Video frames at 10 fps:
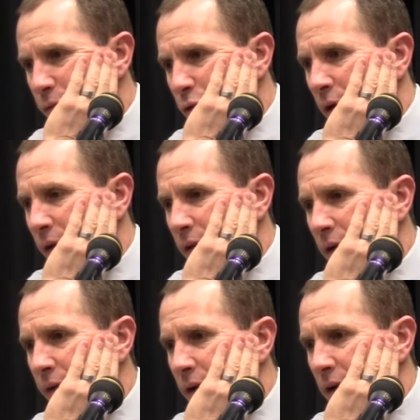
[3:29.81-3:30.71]
So I think
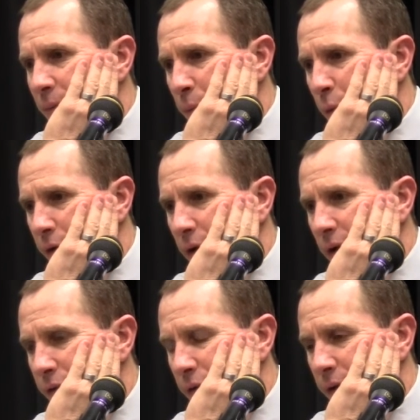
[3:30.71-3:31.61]
they'll give it a couple more
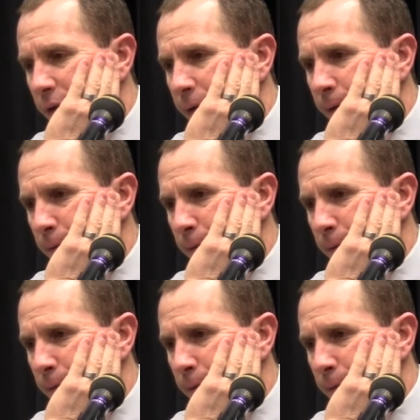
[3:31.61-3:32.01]
days, and then